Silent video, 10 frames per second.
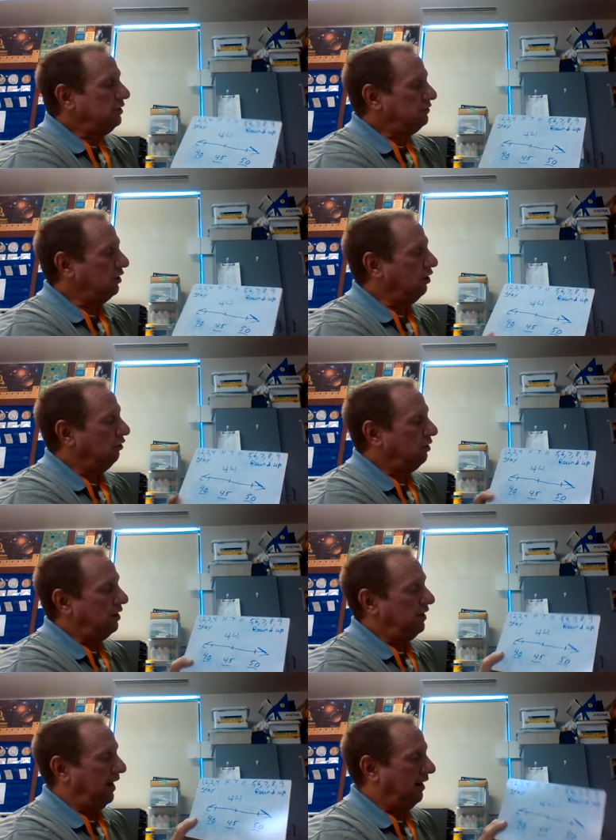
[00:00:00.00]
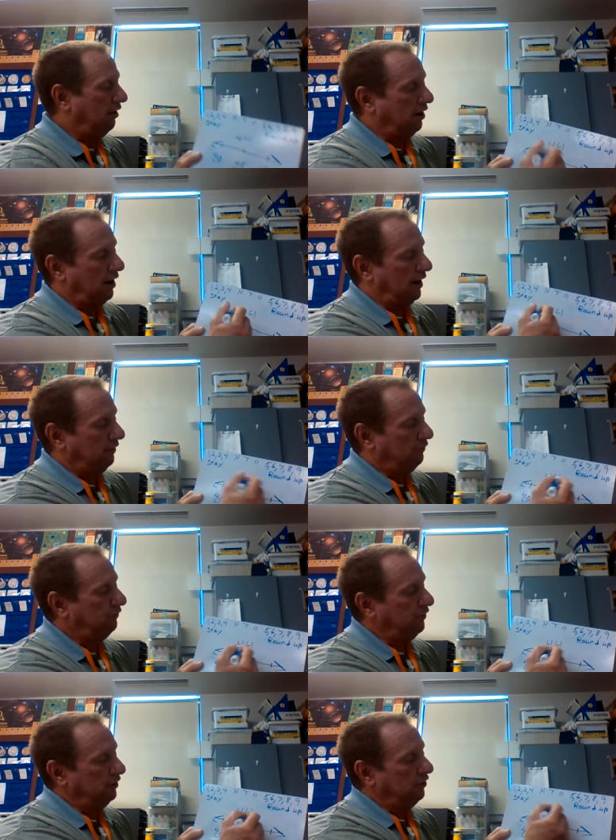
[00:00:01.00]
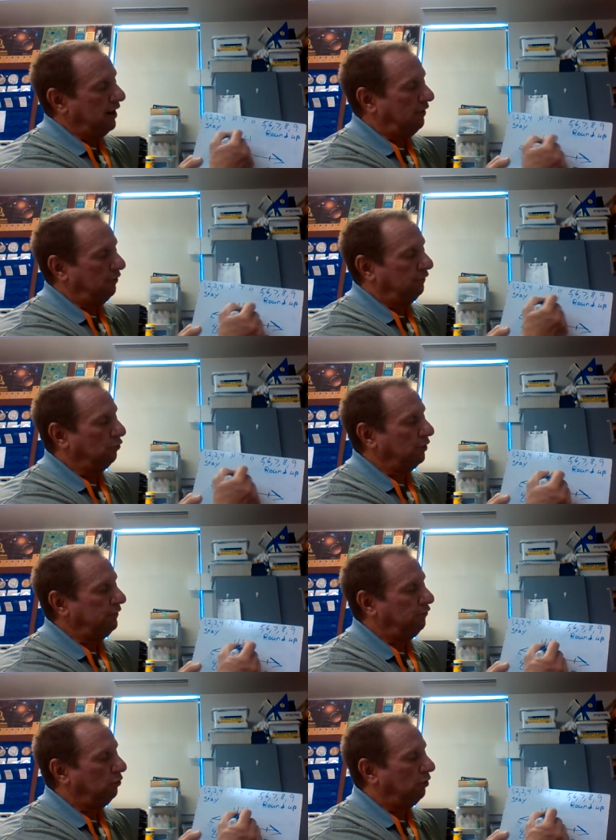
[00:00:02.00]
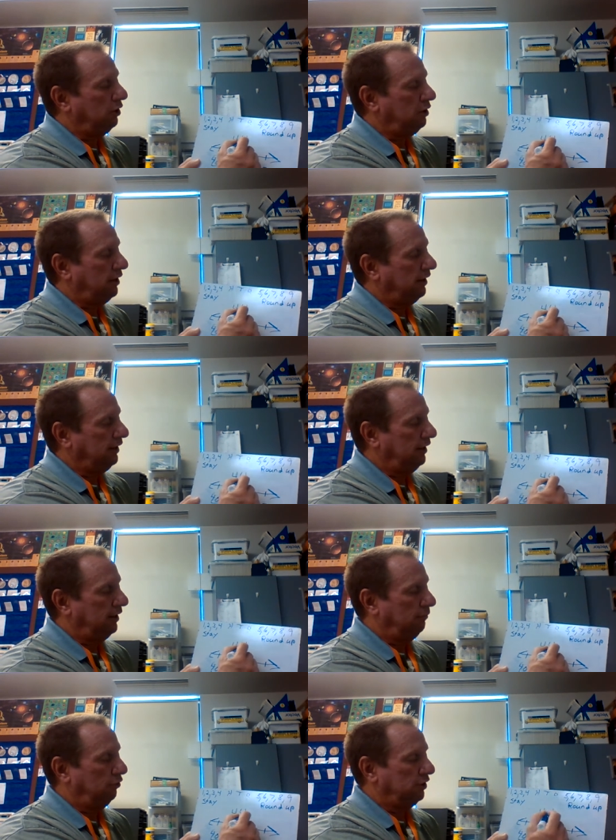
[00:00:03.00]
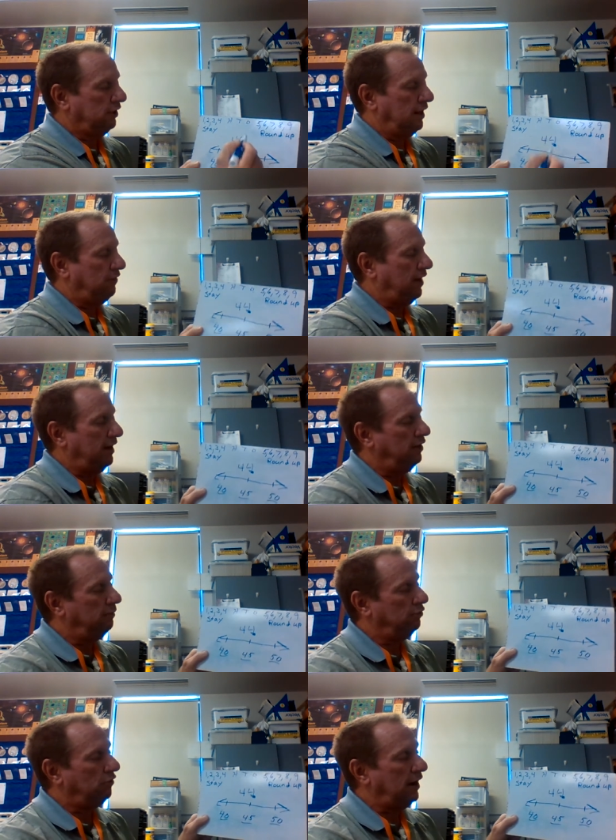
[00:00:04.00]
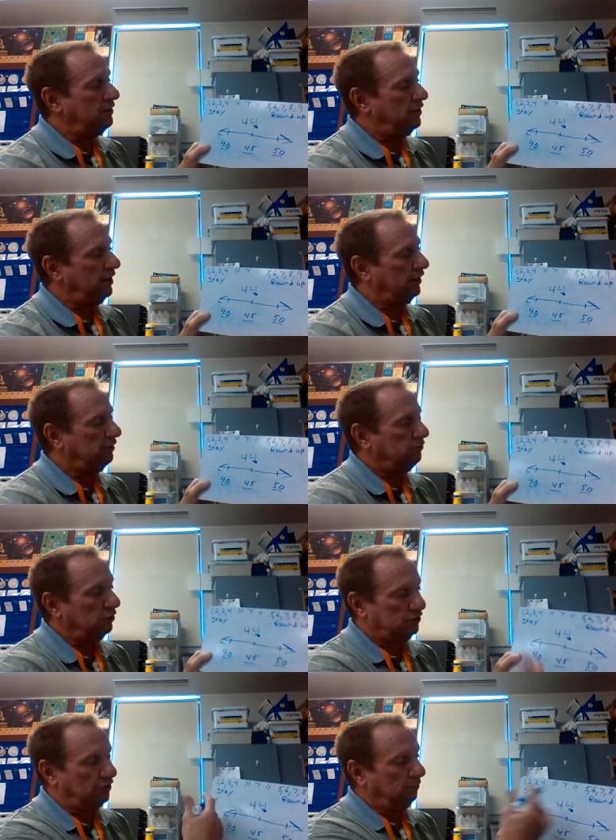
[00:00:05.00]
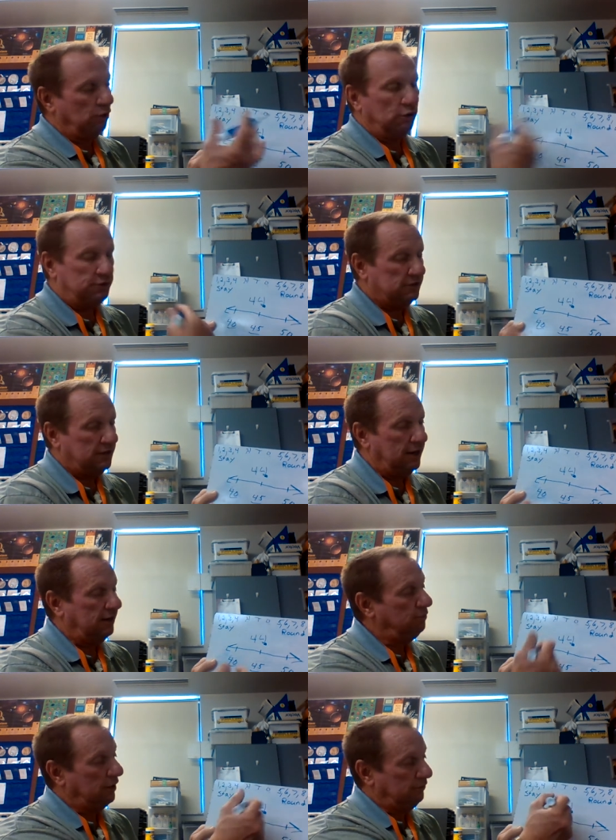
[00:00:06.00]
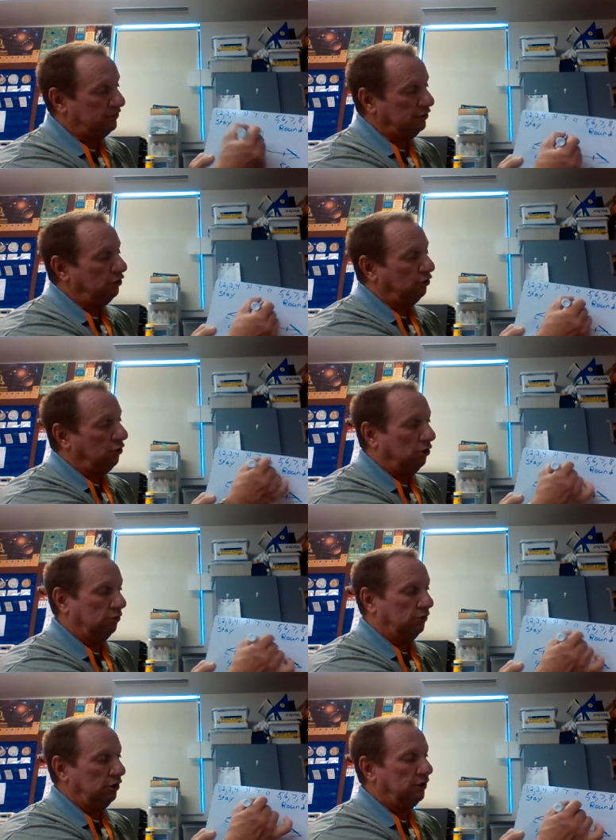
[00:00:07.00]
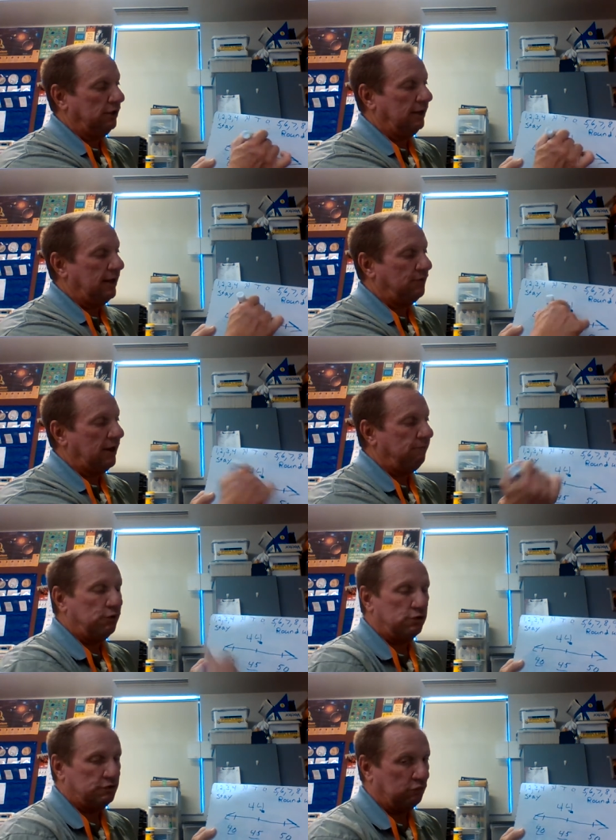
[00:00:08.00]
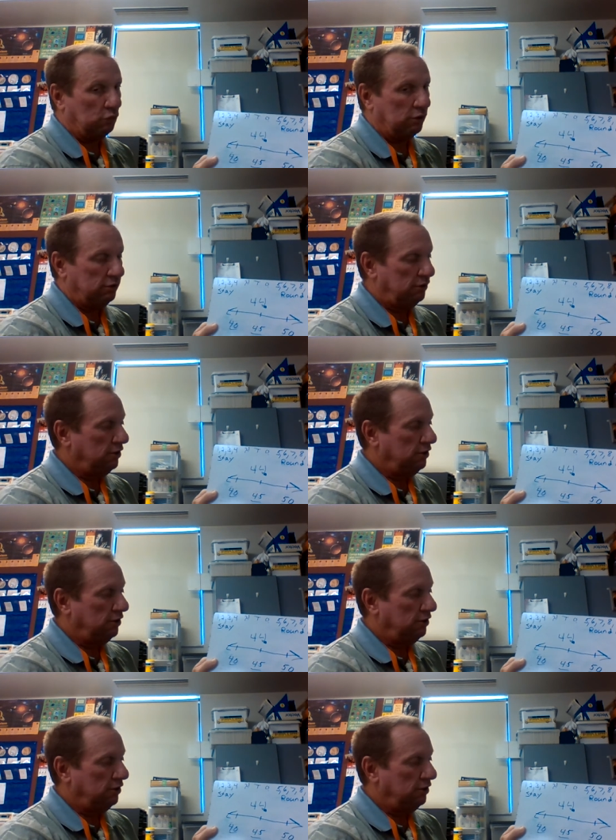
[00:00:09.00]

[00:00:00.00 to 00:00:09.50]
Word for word: So now I figure out the 44. Again, I'm looking at that number right there, which they're both the same, but I'm still only looking at that first four.